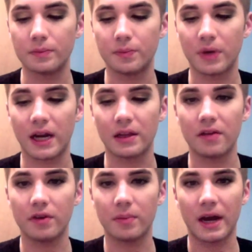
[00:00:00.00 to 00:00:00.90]
But I love
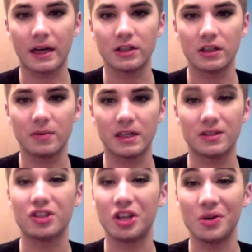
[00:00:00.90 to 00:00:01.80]
her packaging because
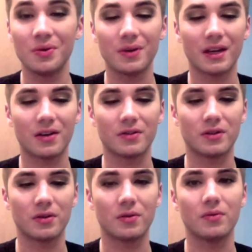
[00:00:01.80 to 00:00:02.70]
it's cute and
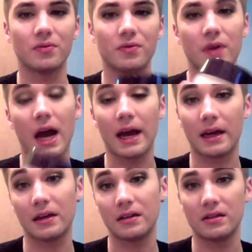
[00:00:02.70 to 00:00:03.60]
also
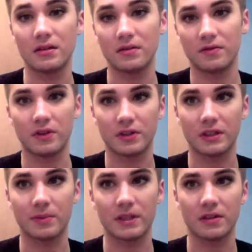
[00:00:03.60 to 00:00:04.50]
high-end. Feels
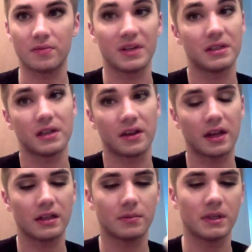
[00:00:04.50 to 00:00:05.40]
expensive, but it's not that
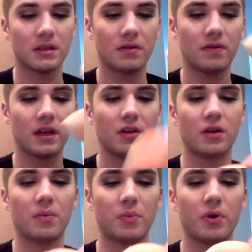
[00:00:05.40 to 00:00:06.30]
expensive, and you
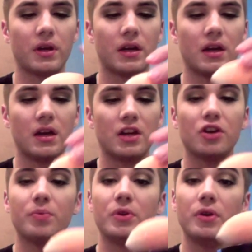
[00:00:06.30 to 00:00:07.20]
can put your
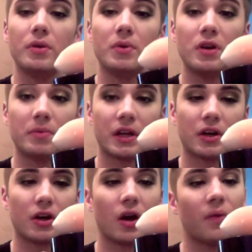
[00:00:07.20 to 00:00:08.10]
beauty
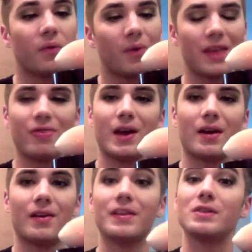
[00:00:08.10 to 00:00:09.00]
blender right there,
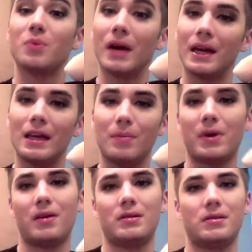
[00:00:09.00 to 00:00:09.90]
and that's where I keep it.
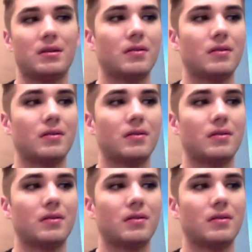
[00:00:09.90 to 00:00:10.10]
So